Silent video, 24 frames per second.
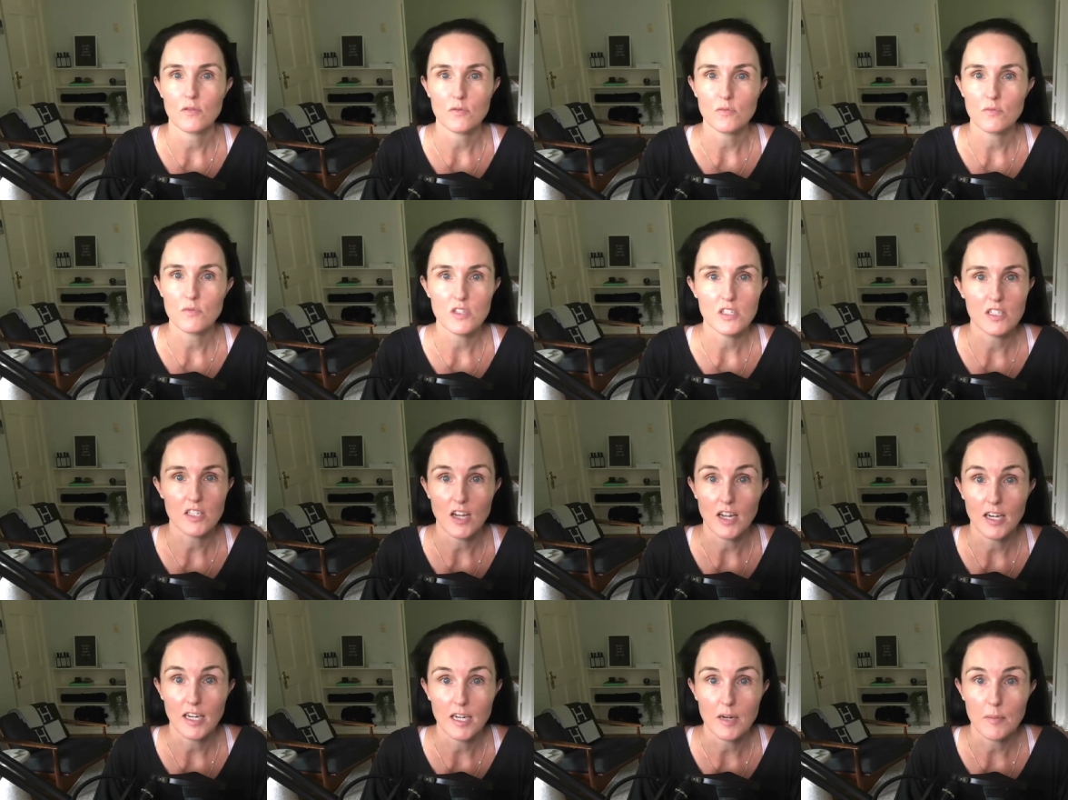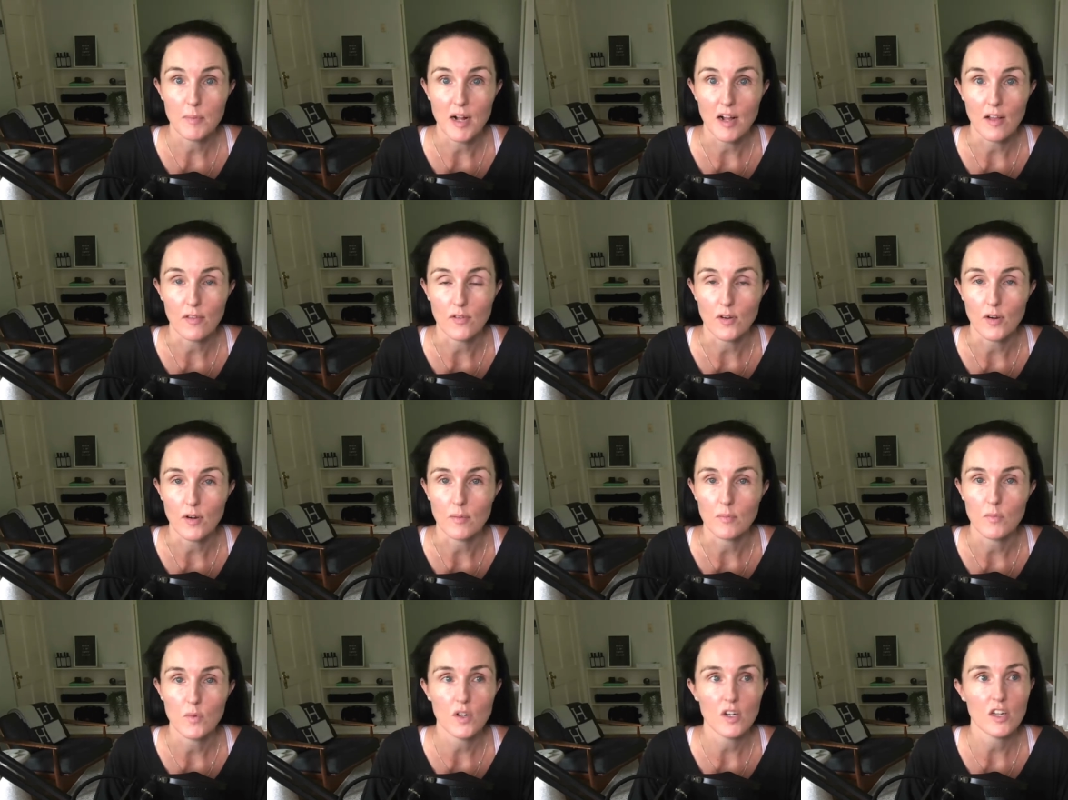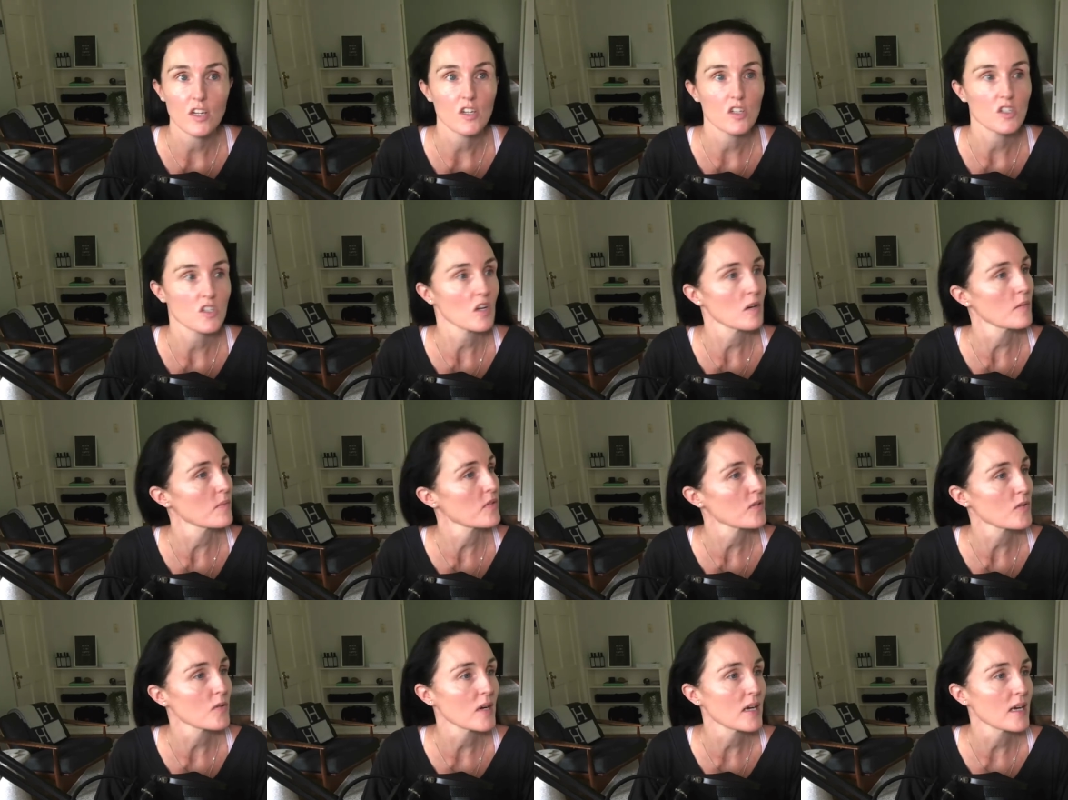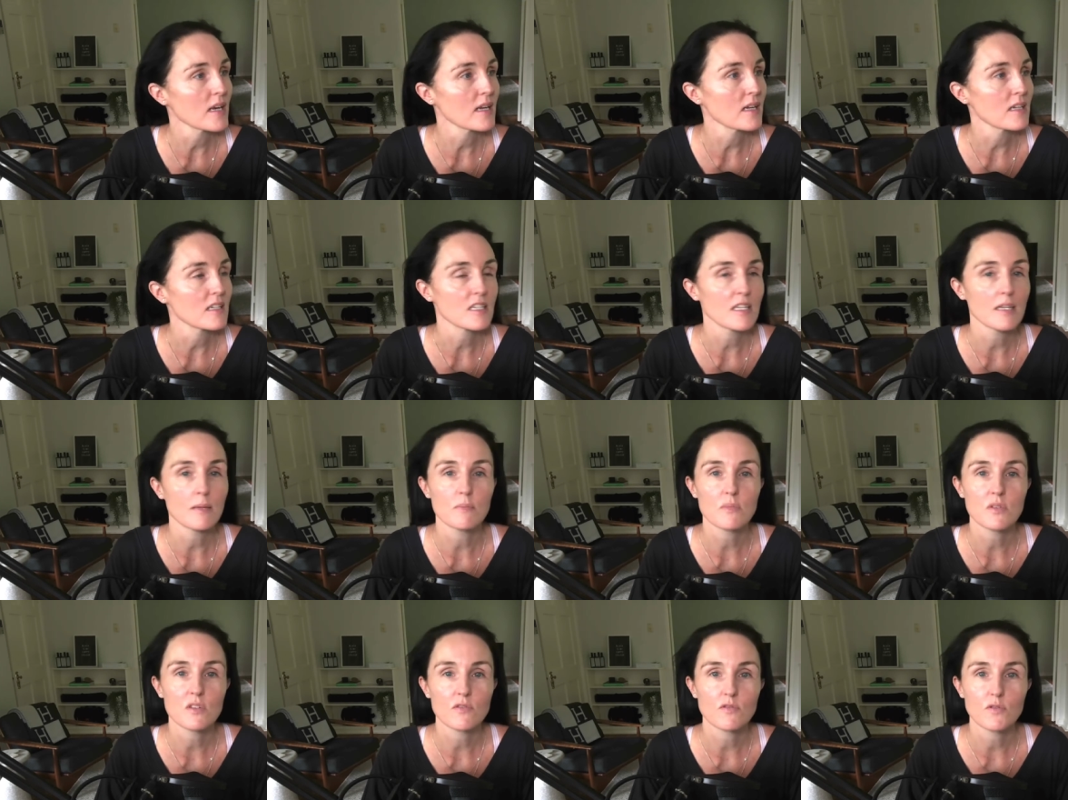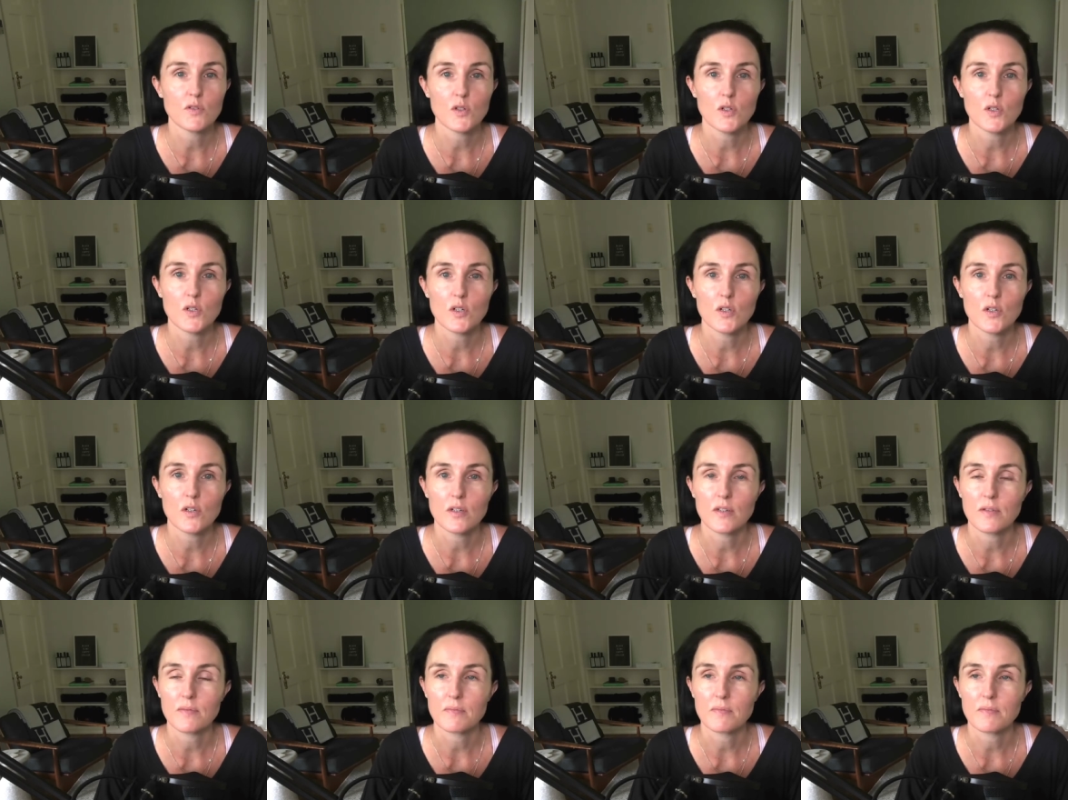designing a bathroom? What are your top 3 tips for